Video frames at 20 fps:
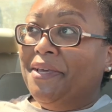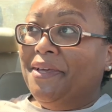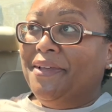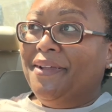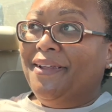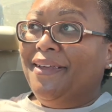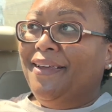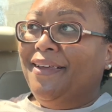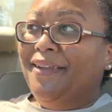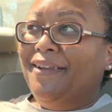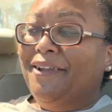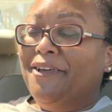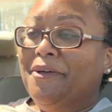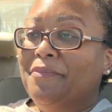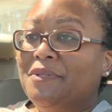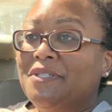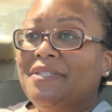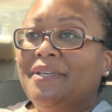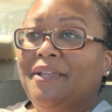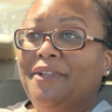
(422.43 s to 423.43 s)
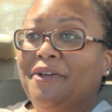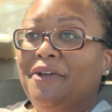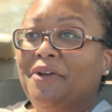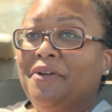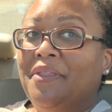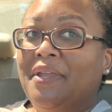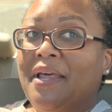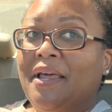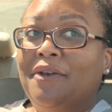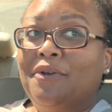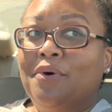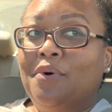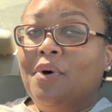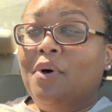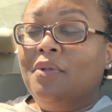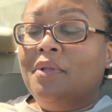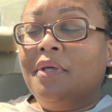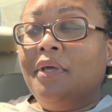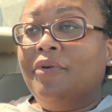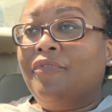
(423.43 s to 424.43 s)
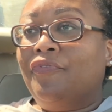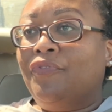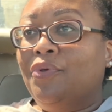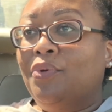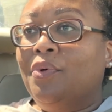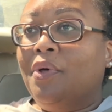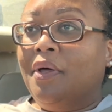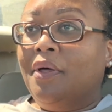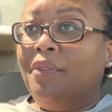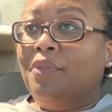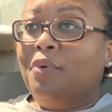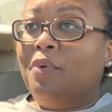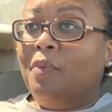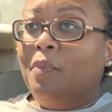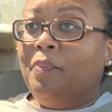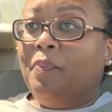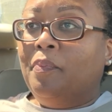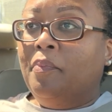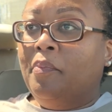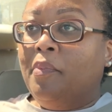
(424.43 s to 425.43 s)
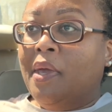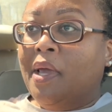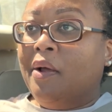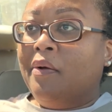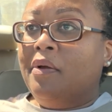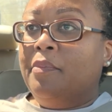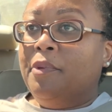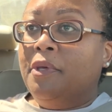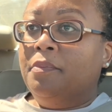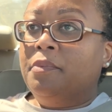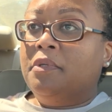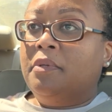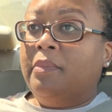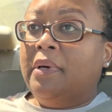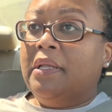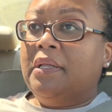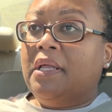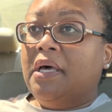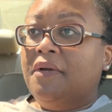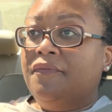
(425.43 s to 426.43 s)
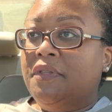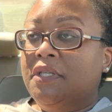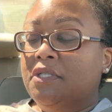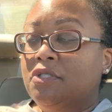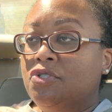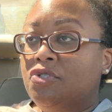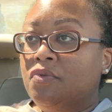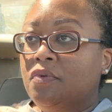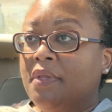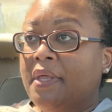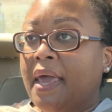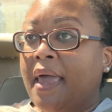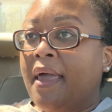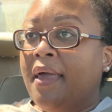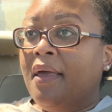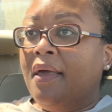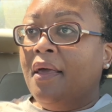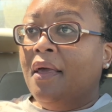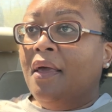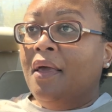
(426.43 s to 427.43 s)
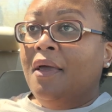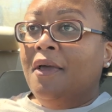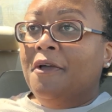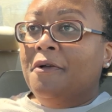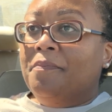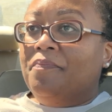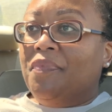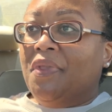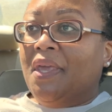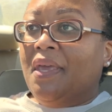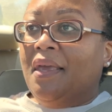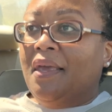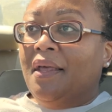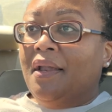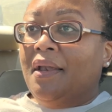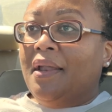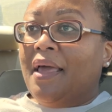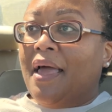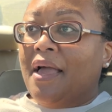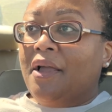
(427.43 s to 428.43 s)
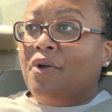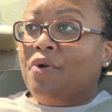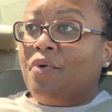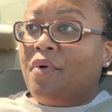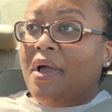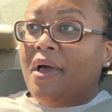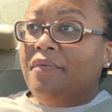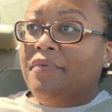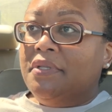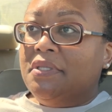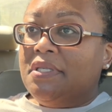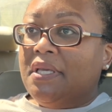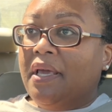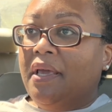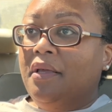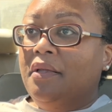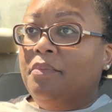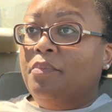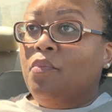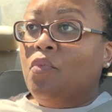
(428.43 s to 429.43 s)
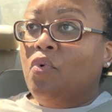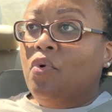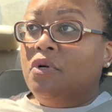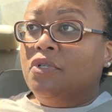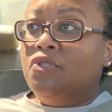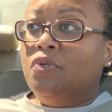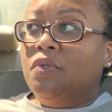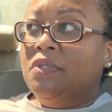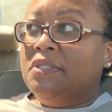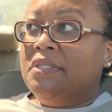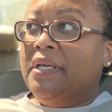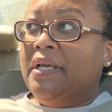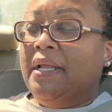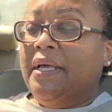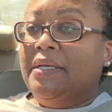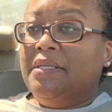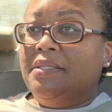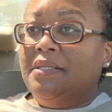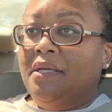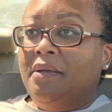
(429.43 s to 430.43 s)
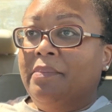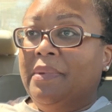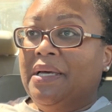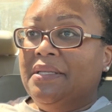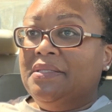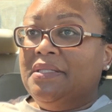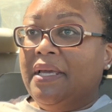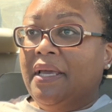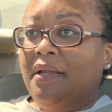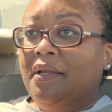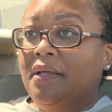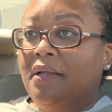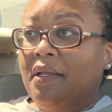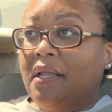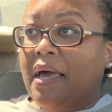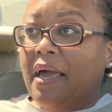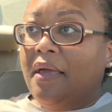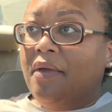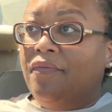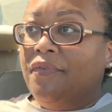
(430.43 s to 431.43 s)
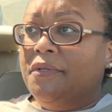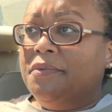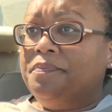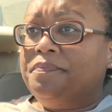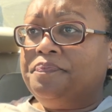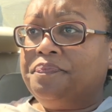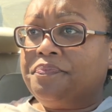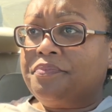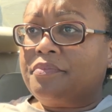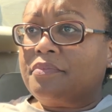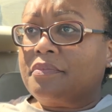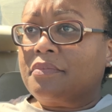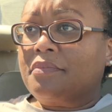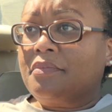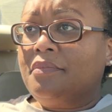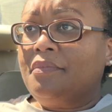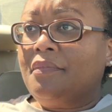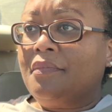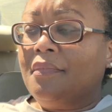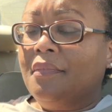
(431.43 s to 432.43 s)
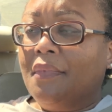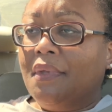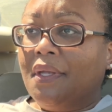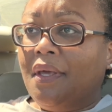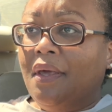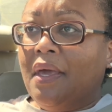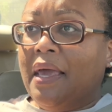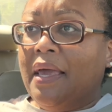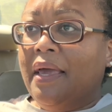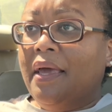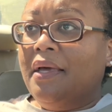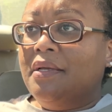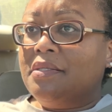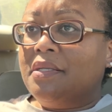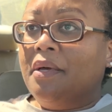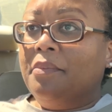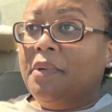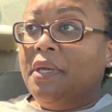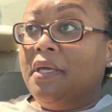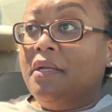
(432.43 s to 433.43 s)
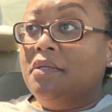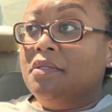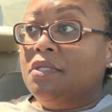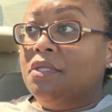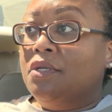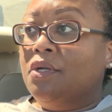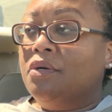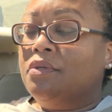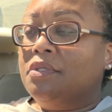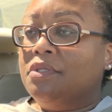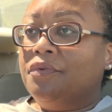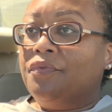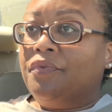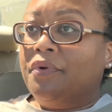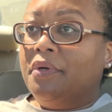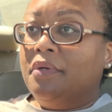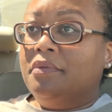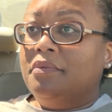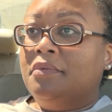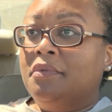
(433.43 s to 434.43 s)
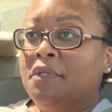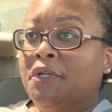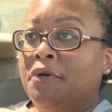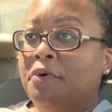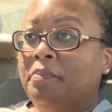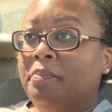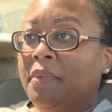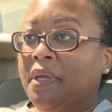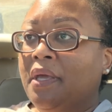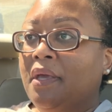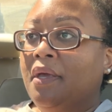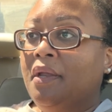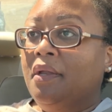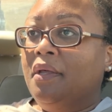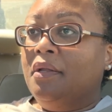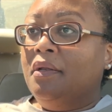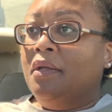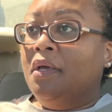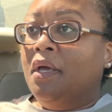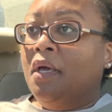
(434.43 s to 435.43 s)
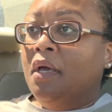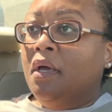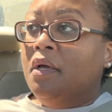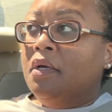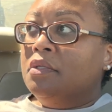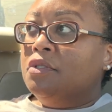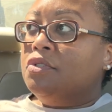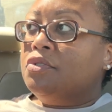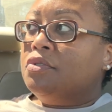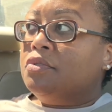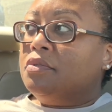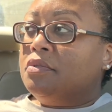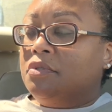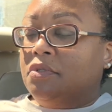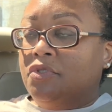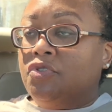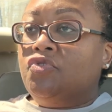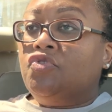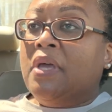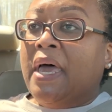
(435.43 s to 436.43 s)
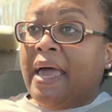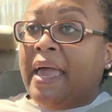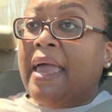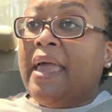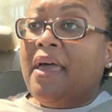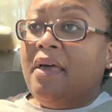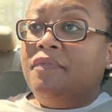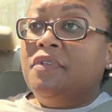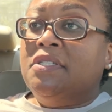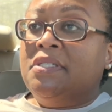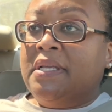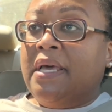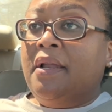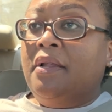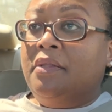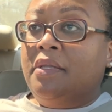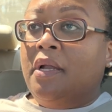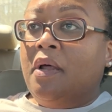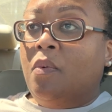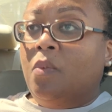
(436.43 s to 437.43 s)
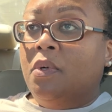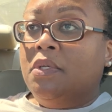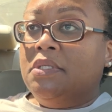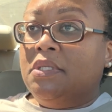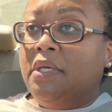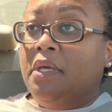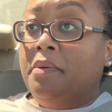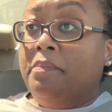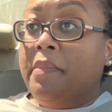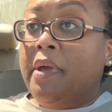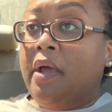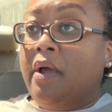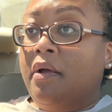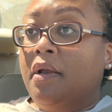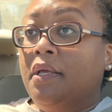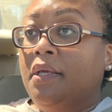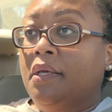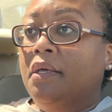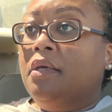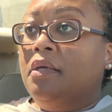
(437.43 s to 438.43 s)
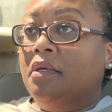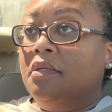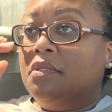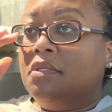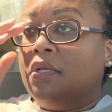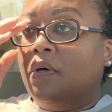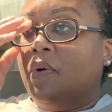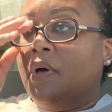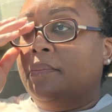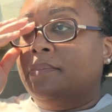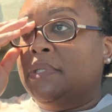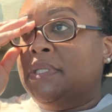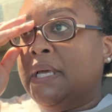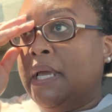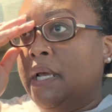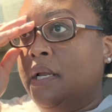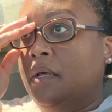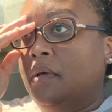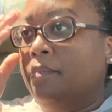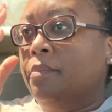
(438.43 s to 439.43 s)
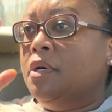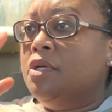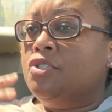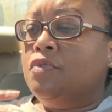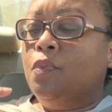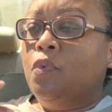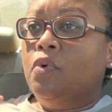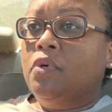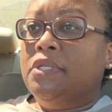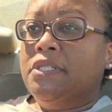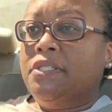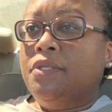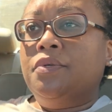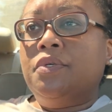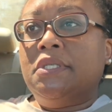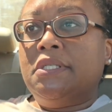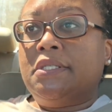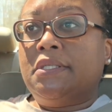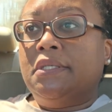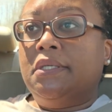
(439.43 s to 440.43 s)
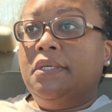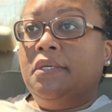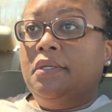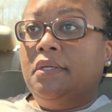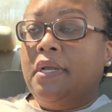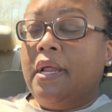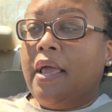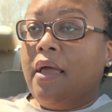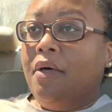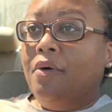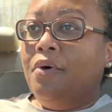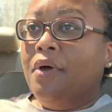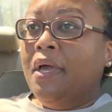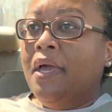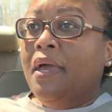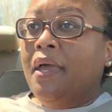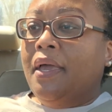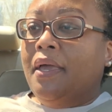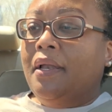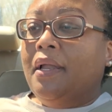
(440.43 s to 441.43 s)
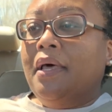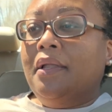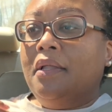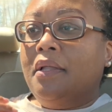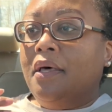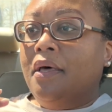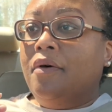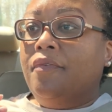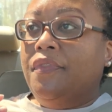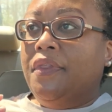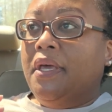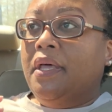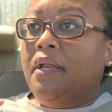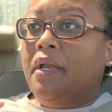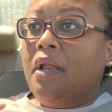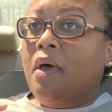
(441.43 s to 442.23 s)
And I was telling her that I know only a few other married people in my life that do that. And I gravitate more towards that in my dating life. And as I'm getting to know different, you know, men, and I have decided that I want to get married again. So I'm dating much more seriously now. And I love that.